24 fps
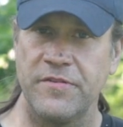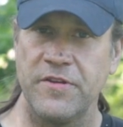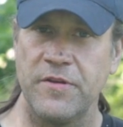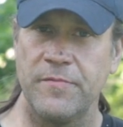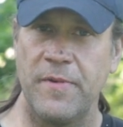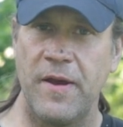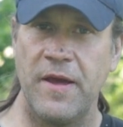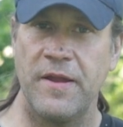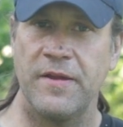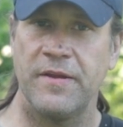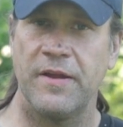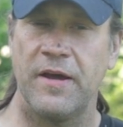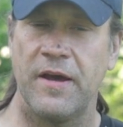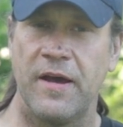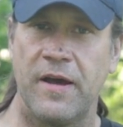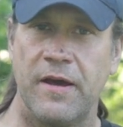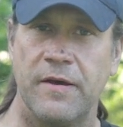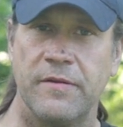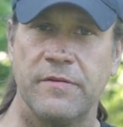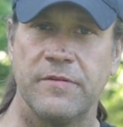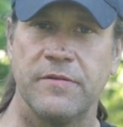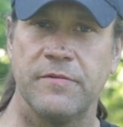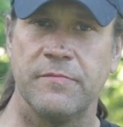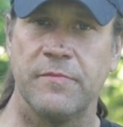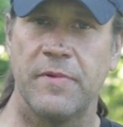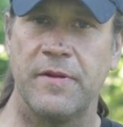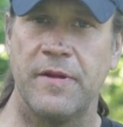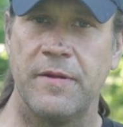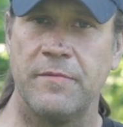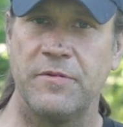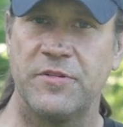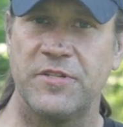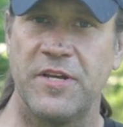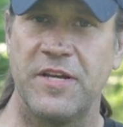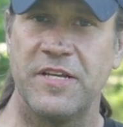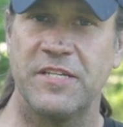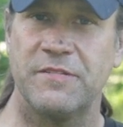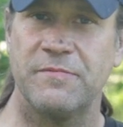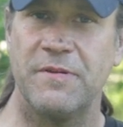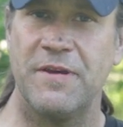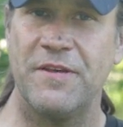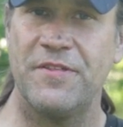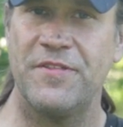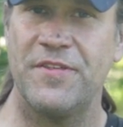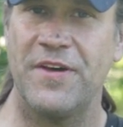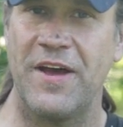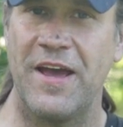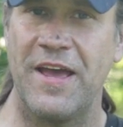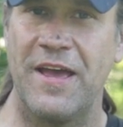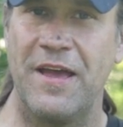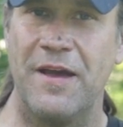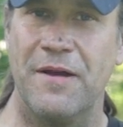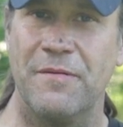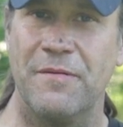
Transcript: We've heard rumor that he's running his own